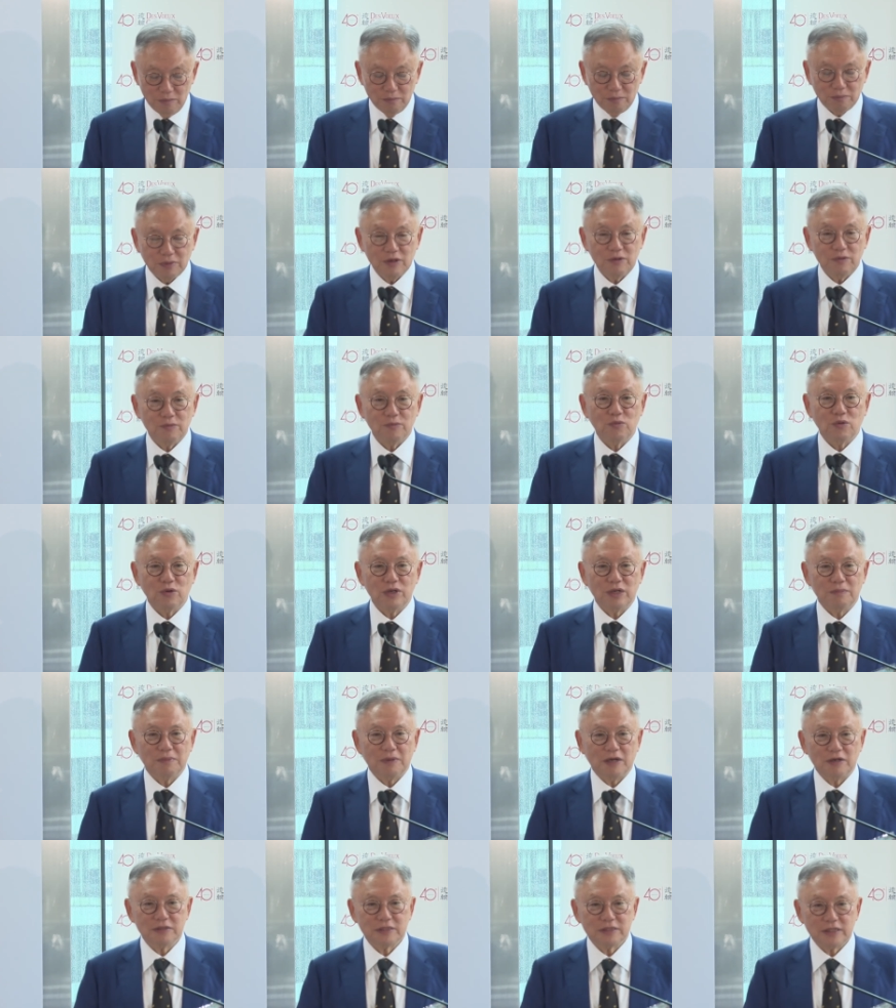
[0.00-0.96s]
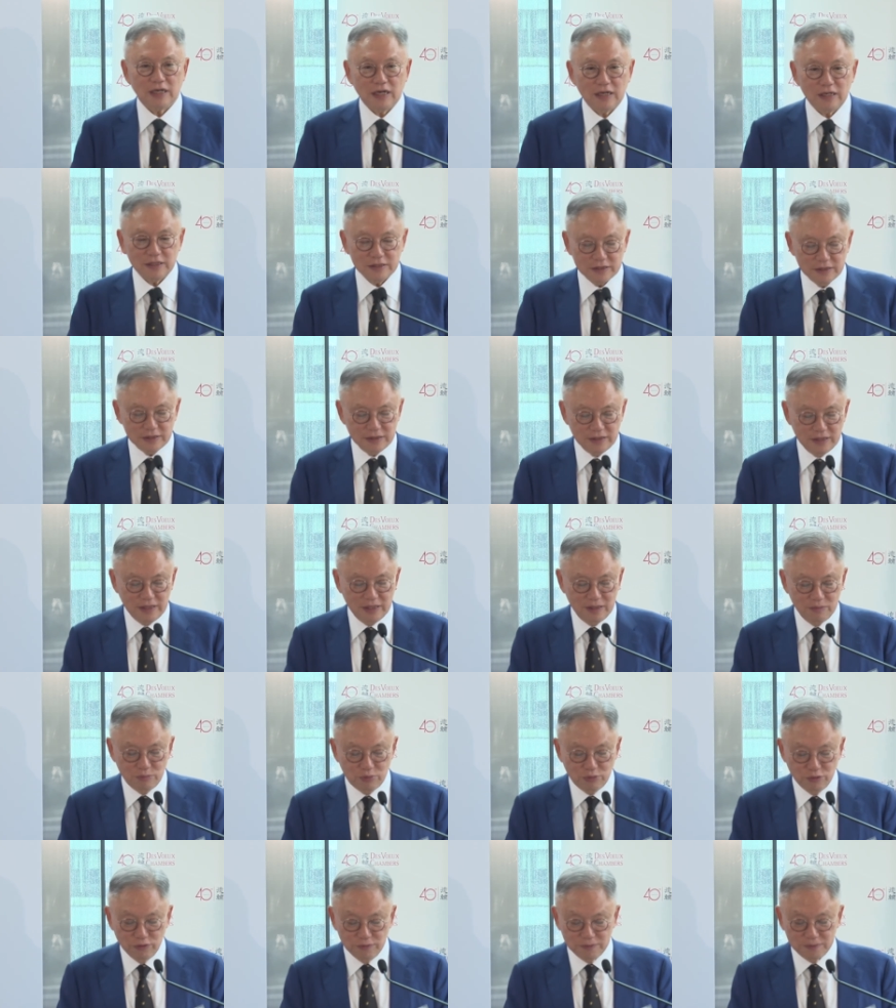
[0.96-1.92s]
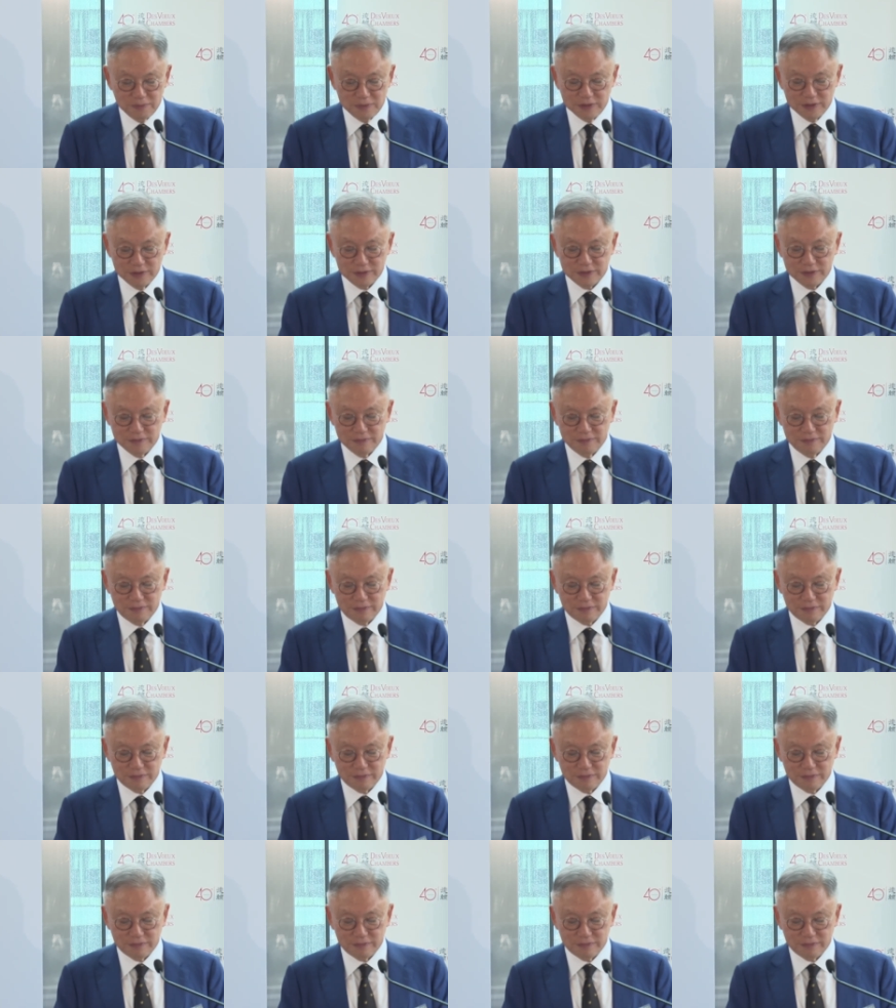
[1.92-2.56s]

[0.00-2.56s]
But what about other improvements?